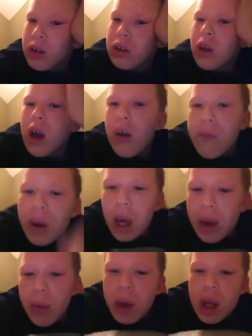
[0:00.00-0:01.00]
Go
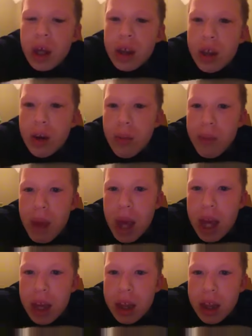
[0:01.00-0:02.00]
five wins on a
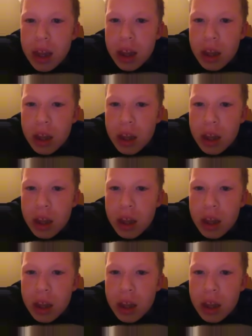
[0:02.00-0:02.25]
miss.